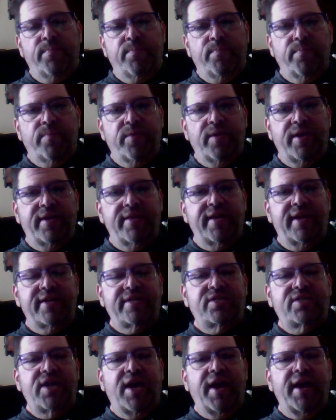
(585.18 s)
Let's
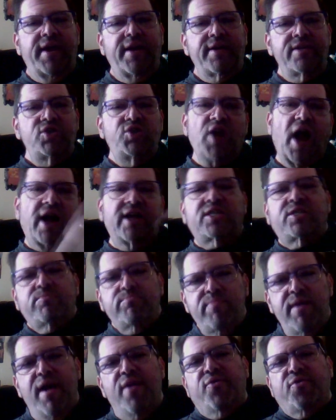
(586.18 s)
say John
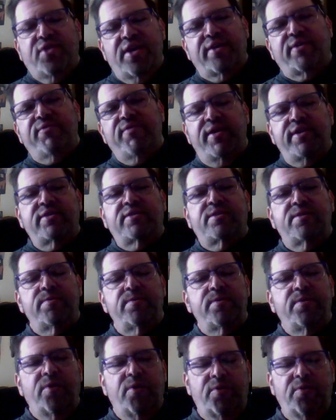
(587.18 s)
Smith decorates
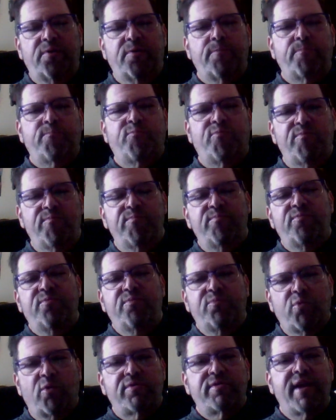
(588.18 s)

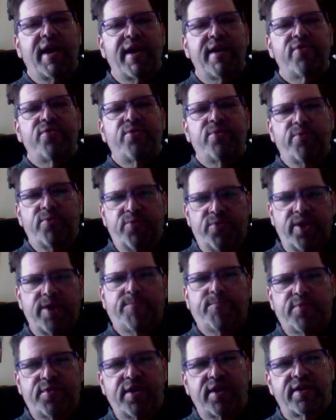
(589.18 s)
donated this
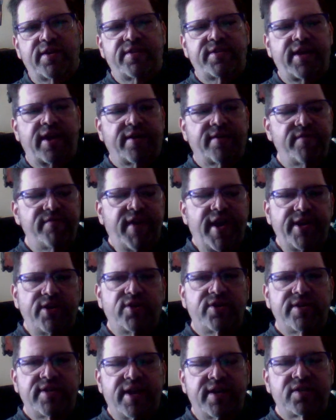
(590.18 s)
particular
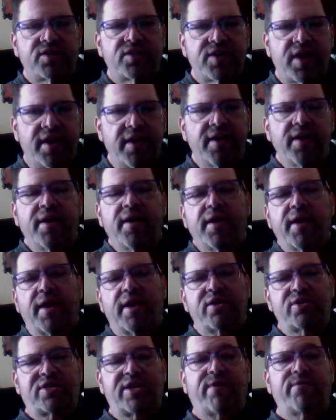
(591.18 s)
decoration. Let's say,
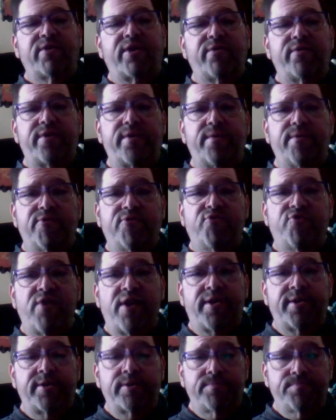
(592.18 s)
instead of giving him
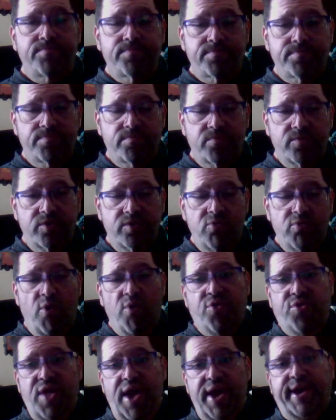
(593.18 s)
credit or
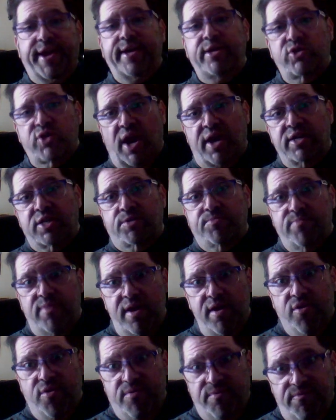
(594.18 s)
thanking John
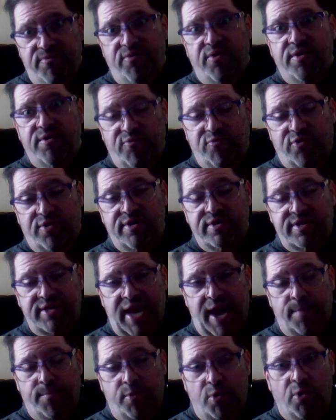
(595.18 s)
Smith, for
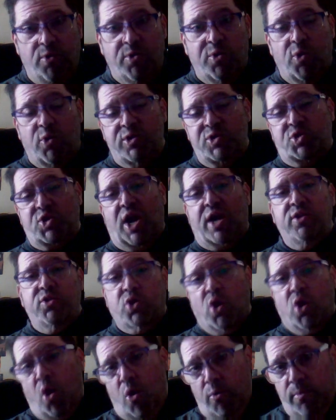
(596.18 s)
example, or John
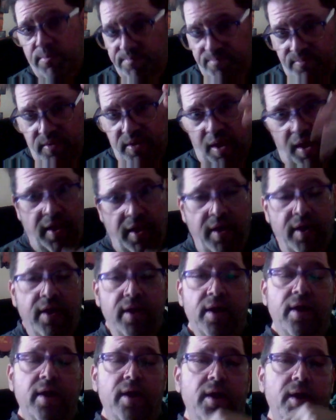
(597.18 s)
Doe,
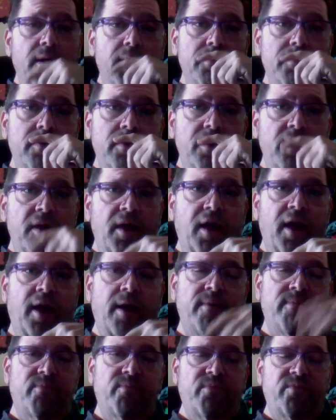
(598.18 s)

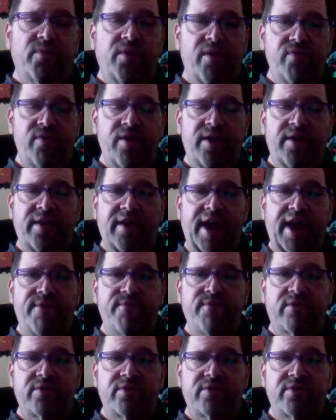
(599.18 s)
that they gave out